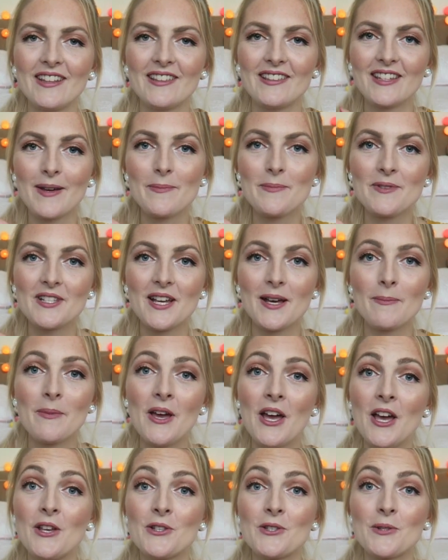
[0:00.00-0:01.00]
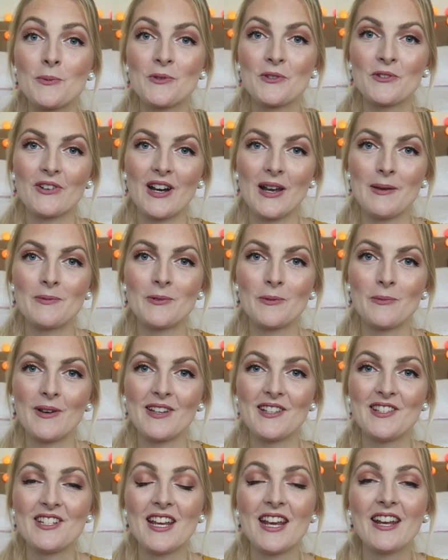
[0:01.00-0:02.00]
a thumbs up, subscribe to
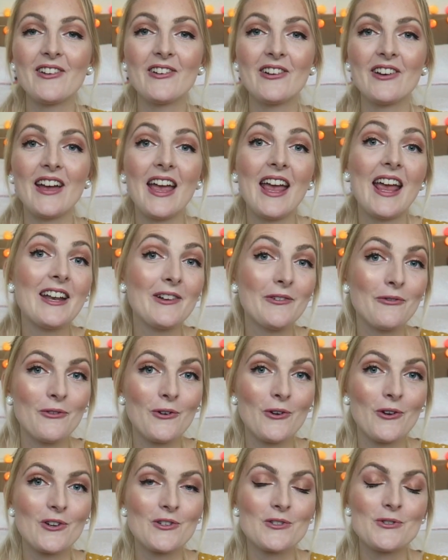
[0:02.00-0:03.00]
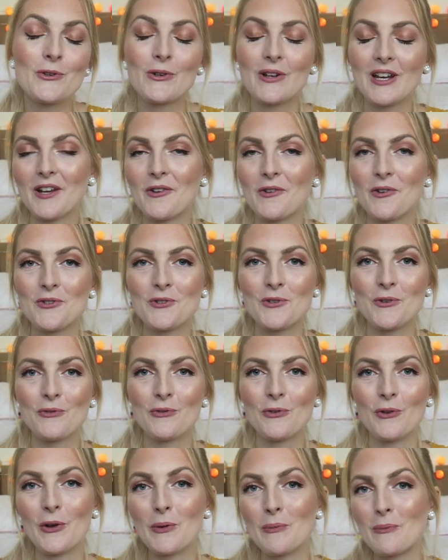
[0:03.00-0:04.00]
my channel, and of course you can also
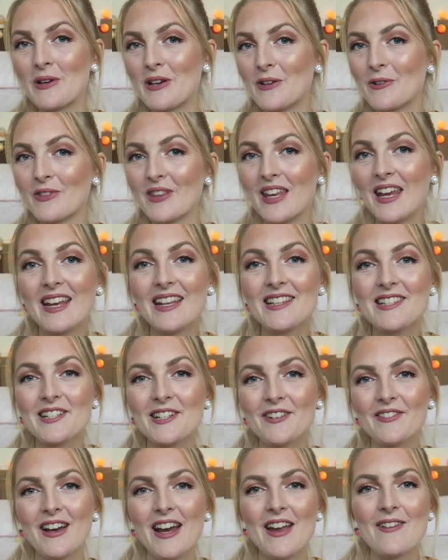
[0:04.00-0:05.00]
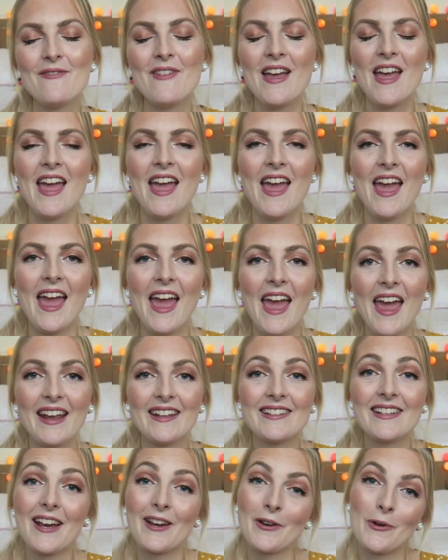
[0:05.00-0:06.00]
follow me on Instagram.
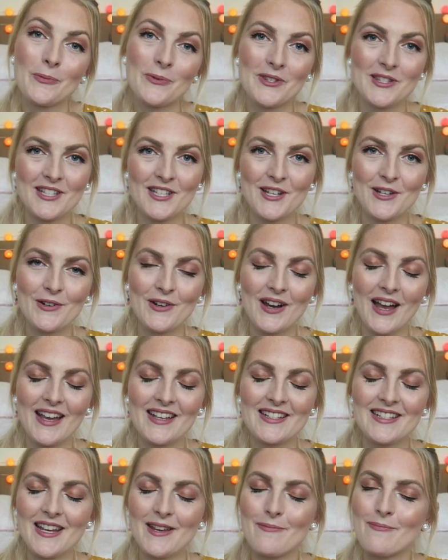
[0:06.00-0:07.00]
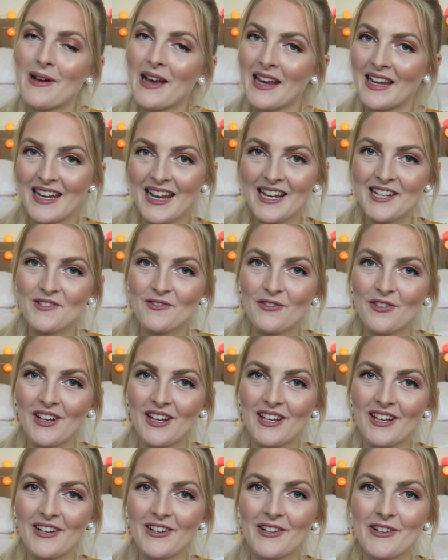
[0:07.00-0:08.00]
And I hope to see you guys in my next
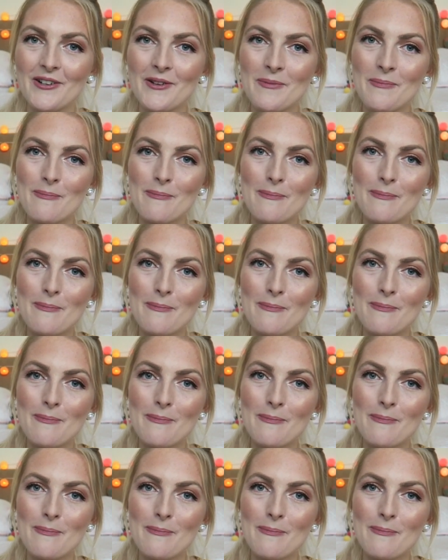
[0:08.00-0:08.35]
video.